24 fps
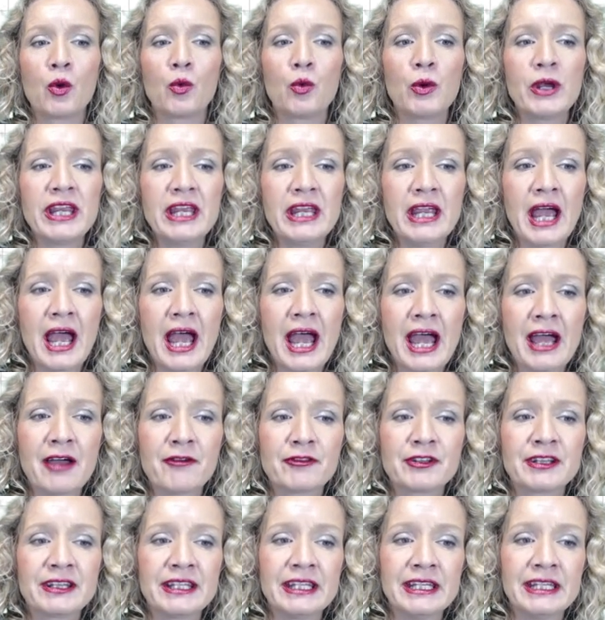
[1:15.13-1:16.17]
We
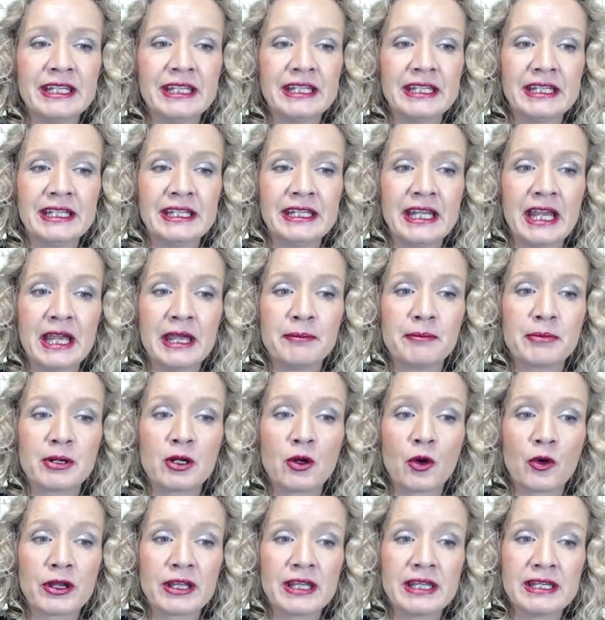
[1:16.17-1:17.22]
have the
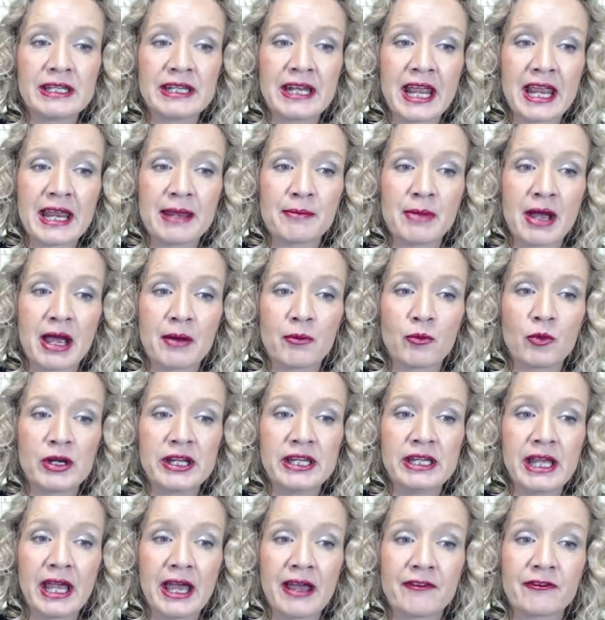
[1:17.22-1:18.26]
employee name and
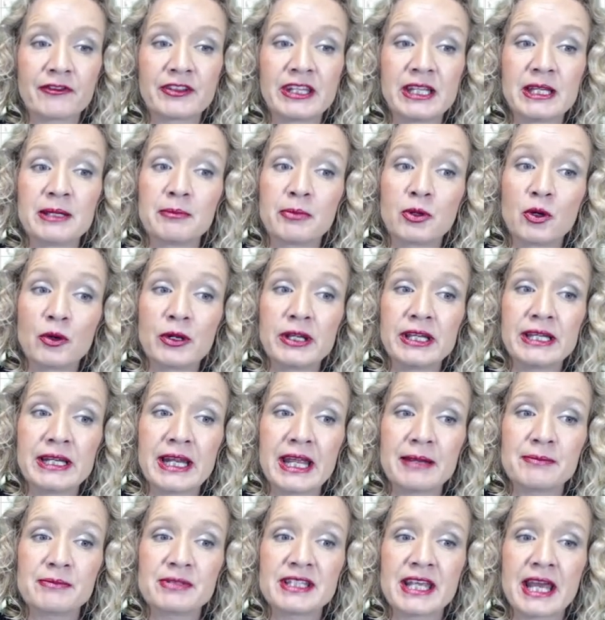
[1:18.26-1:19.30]
we have the employee
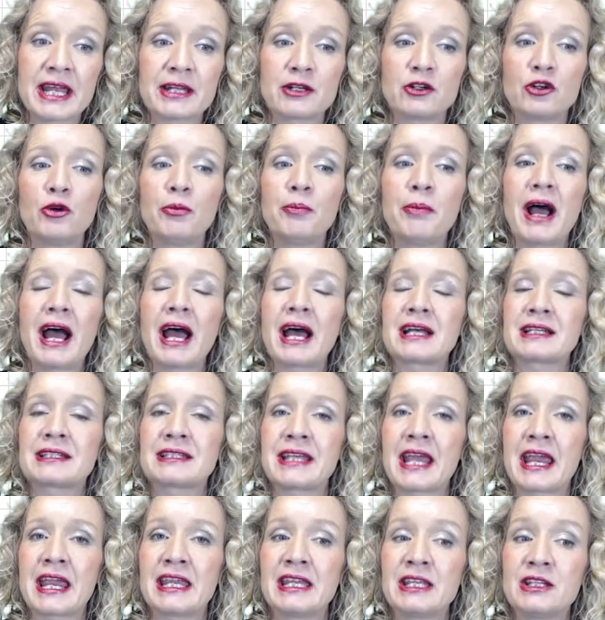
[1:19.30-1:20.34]
name set up
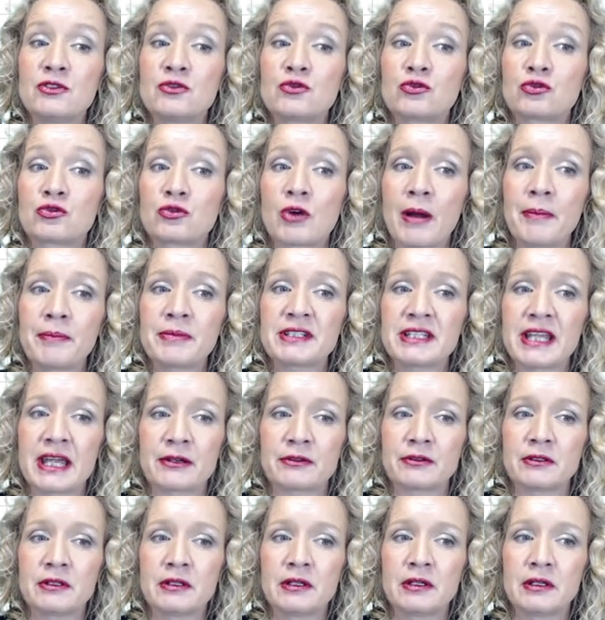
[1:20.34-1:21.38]
as a
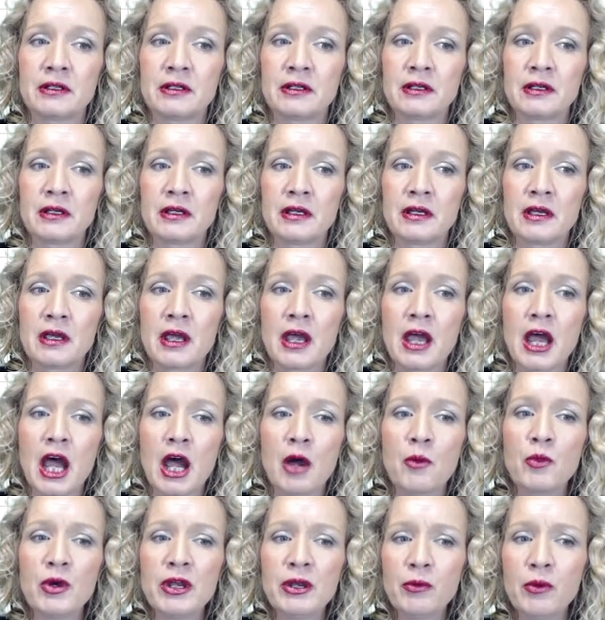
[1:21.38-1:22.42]
drop-down.
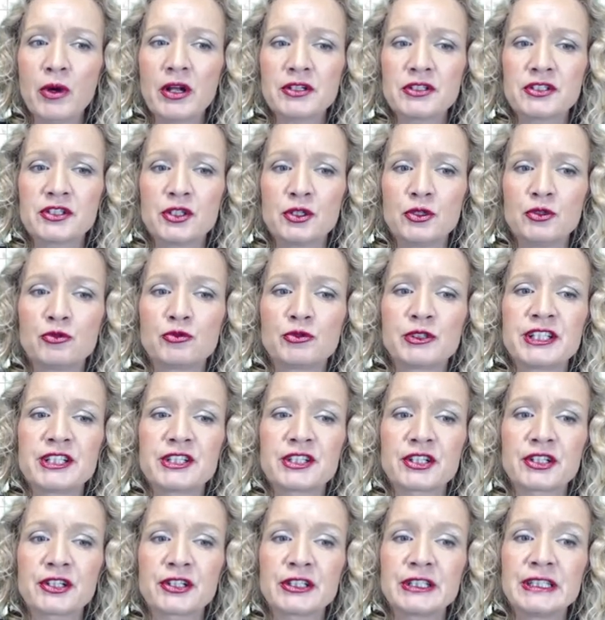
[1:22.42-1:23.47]
And we want to
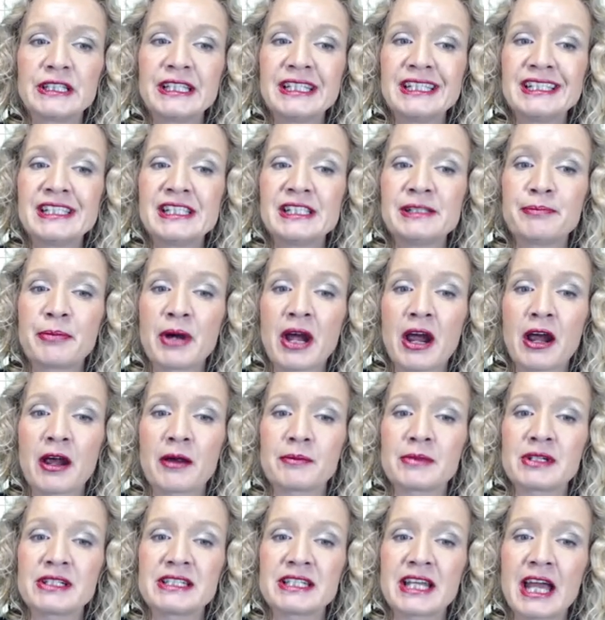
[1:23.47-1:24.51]
return the
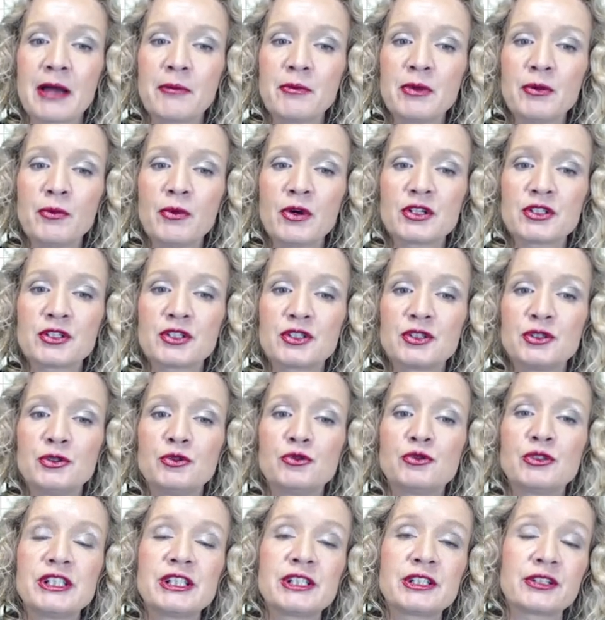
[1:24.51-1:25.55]
department and we want
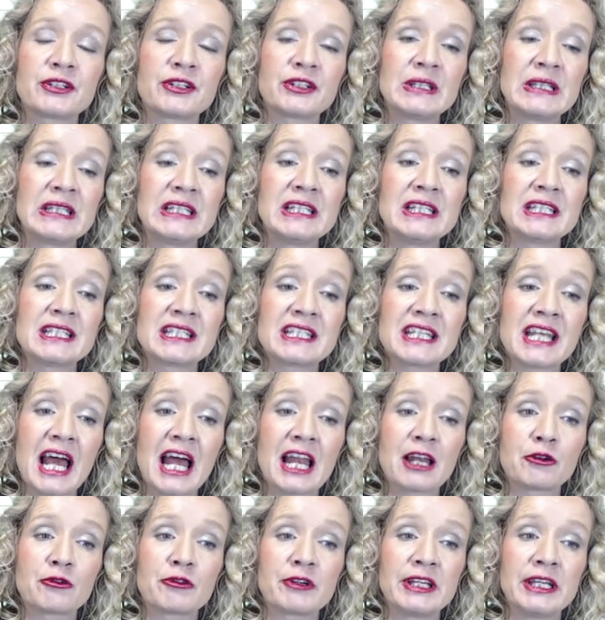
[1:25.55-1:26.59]
to return the
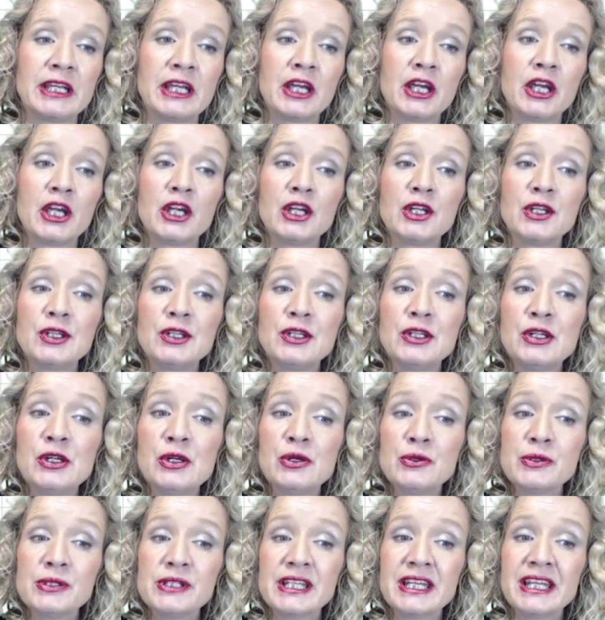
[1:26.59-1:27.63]
salary
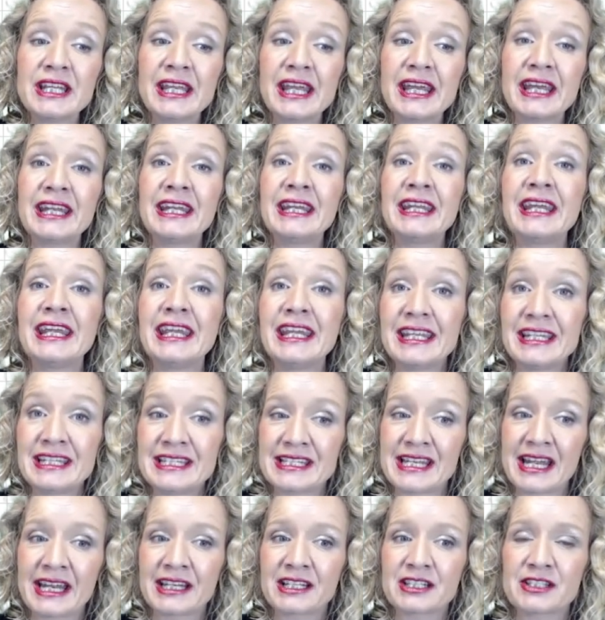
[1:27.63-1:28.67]
using an
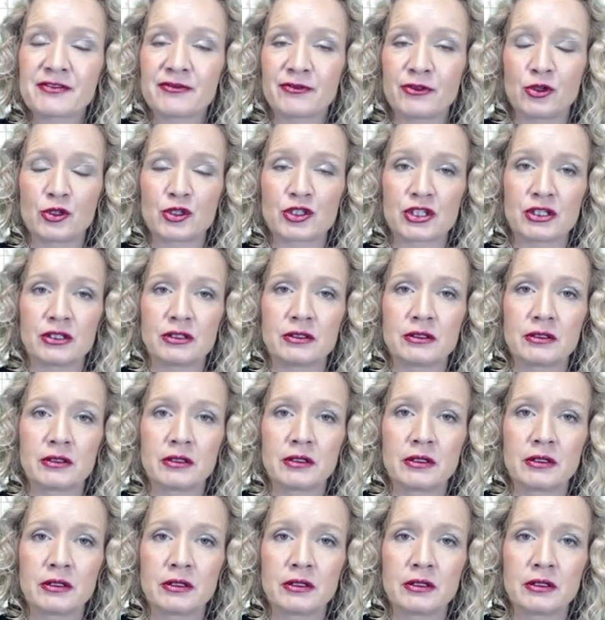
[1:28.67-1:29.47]
index function.